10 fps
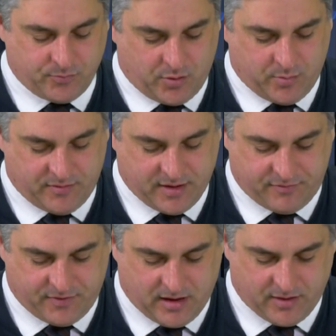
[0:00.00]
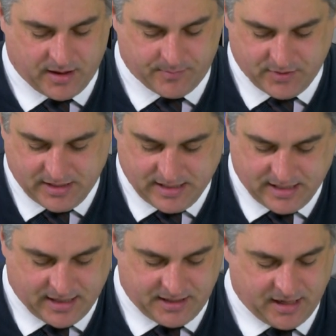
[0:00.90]
with her father.
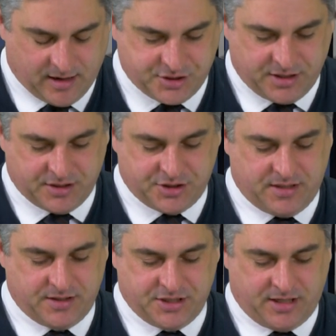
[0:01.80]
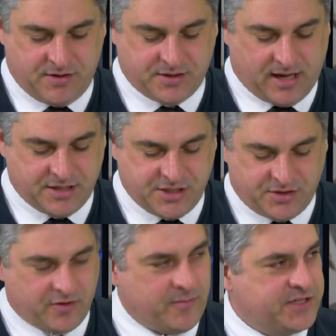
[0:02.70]
And, you know, she, she, she goes, and she's
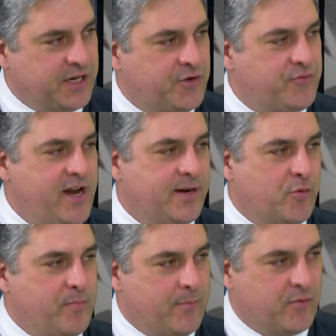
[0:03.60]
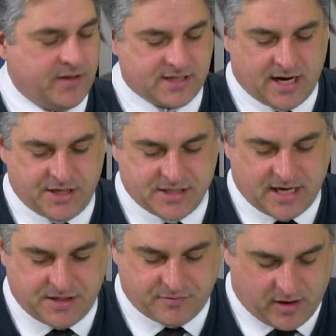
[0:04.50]
got the most incredible memory, this lady. She's
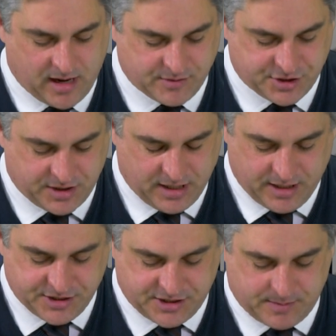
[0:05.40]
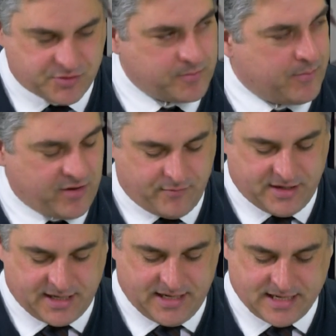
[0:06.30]
eighty-five, and she, she seems to remember every
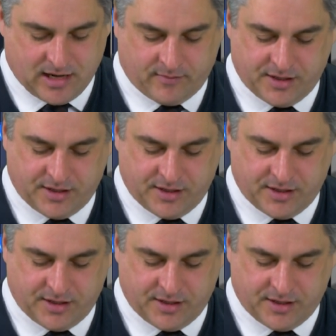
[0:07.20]
detail of it.